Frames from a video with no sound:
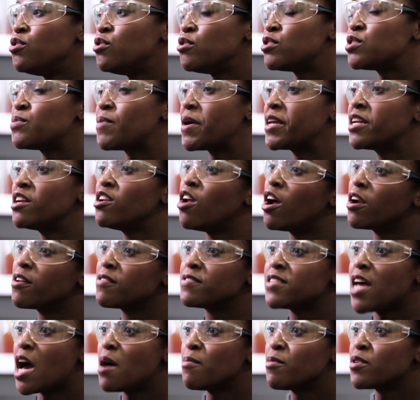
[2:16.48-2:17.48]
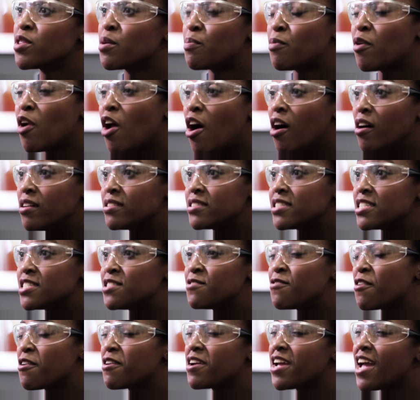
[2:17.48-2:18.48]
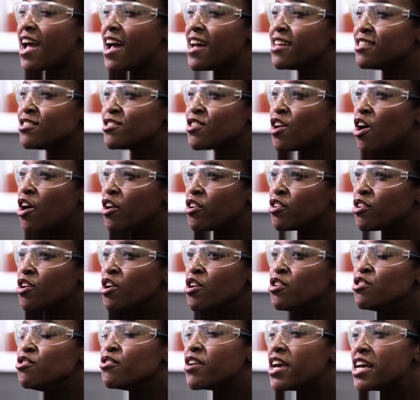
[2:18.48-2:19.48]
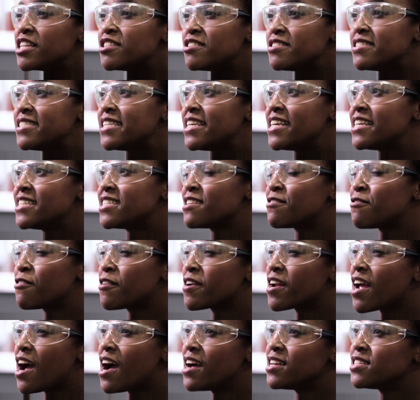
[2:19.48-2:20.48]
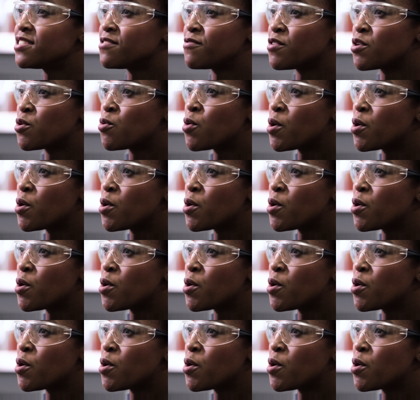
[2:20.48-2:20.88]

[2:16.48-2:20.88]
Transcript: you spend a lot of time on the plant. It's very hands-on. You get to see different kinds of